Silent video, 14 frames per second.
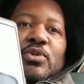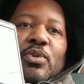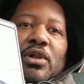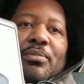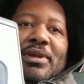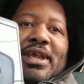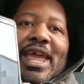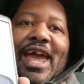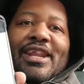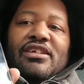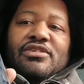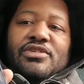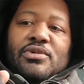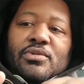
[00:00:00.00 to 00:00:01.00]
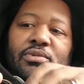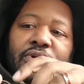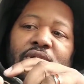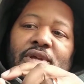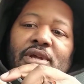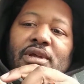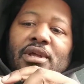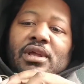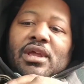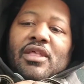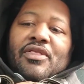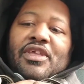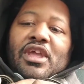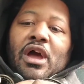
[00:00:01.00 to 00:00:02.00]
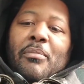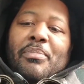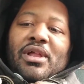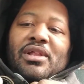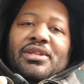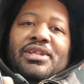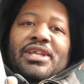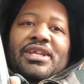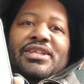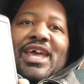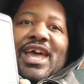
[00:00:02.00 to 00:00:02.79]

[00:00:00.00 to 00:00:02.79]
will be heading soon. The ability to